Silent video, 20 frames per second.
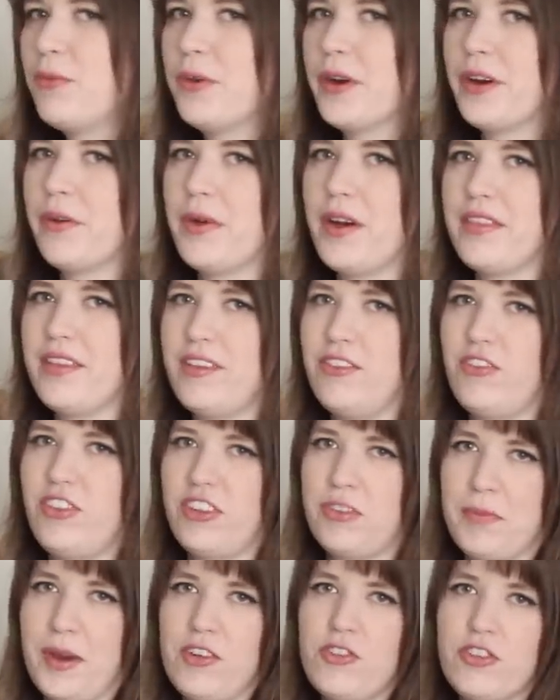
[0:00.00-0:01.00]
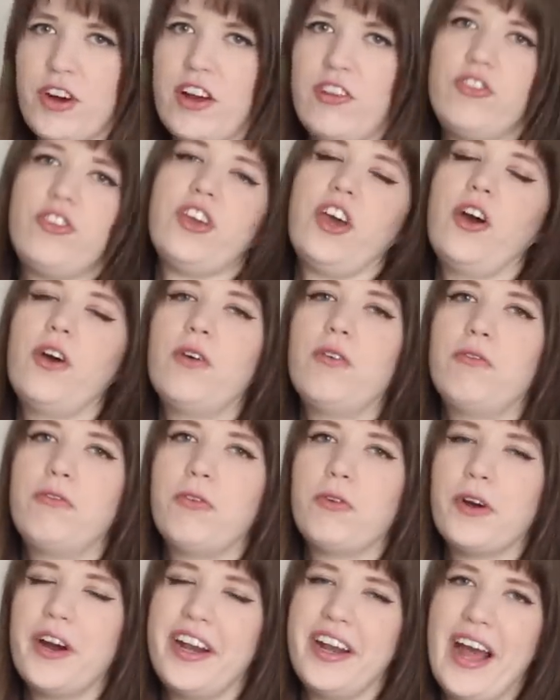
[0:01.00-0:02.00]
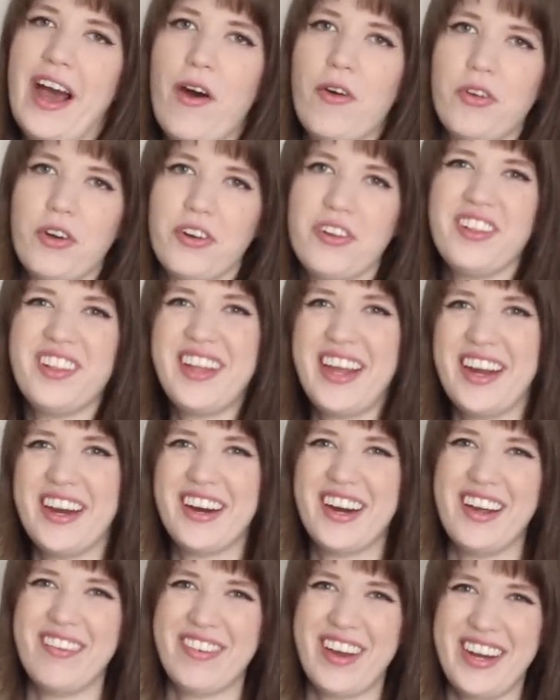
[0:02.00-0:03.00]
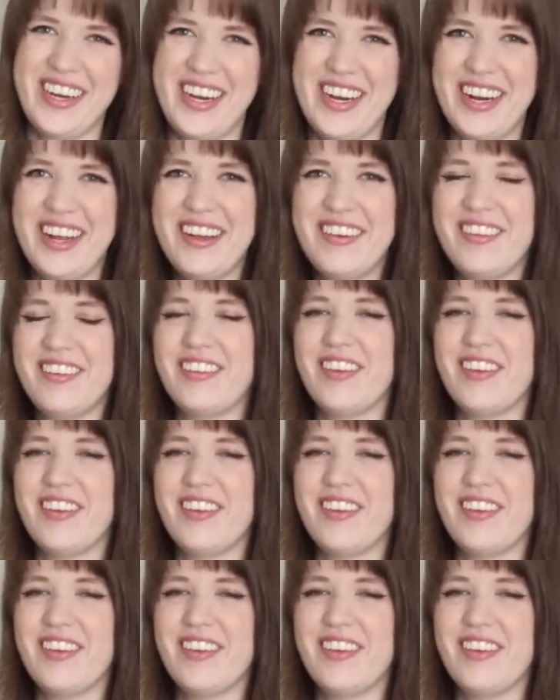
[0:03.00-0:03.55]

to work with is just my trench coat for an outer layer if I need it.